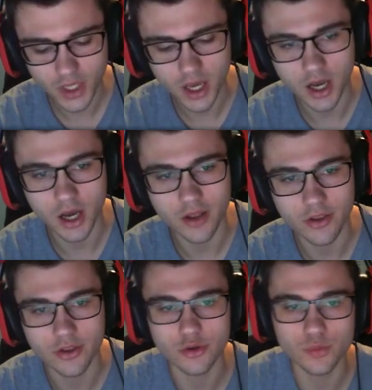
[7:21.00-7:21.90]
Uh, and
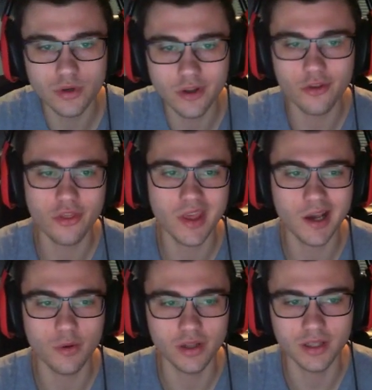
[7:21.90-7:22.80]
then there was one other thing
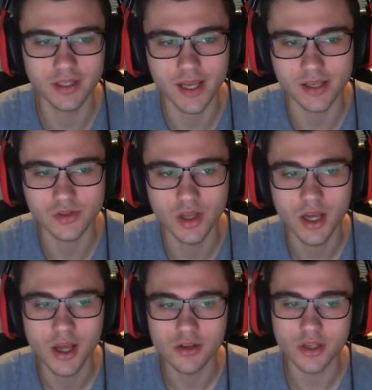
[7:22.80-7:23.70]
I wanted to test.
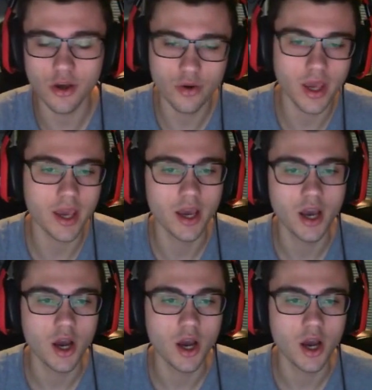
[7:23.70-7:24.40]
I was like, okay,